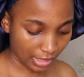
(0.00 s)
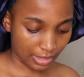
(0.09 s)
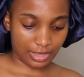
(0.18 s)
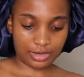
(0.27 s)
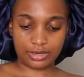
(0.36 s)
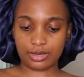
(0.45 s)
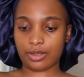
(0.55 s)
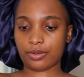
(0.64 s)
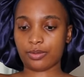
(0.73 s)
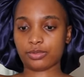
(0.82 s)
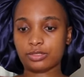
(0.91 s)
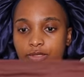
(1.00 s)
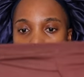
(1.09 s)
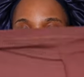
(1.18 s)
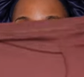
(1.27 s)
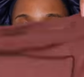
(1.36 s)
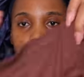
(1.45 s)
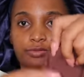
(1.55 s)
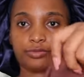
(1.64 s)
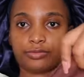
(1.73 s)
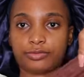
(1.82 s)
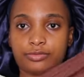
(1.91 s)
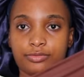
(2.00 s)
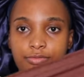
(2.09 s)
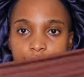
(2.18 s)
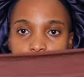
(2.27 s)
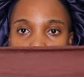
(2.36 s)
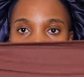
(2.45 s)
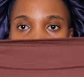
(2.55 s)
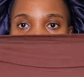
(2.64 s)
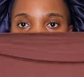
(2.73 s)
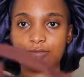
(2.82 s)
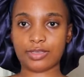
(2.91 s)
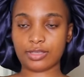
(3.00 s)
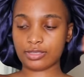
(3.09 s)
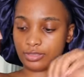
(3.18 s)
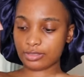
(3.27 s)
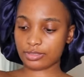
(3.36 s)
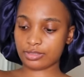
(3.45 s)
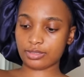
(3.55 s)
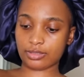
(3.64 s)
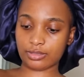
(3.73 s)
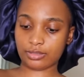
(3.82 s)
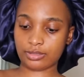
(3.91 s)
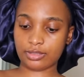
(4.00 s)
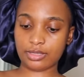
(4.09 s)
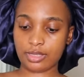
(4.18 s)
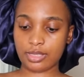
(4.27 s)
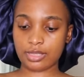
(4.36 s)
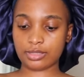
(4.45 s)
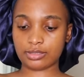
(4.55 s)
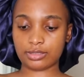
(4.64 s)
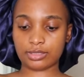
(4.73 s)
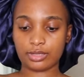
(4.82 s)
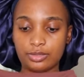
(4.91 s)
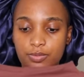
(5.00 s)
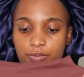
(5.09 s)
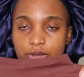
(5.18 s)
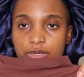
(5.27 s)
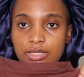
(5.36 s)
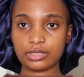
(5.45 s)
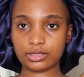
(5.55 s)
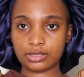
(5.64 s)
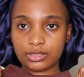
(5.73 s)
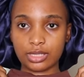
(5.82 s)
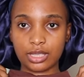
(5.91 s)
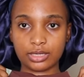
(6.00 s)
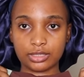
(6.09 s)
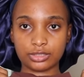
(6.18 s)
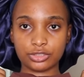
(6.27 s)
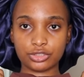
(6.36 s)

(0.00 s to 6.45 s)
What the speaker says: And then also have this vest. This is how you wear it, and it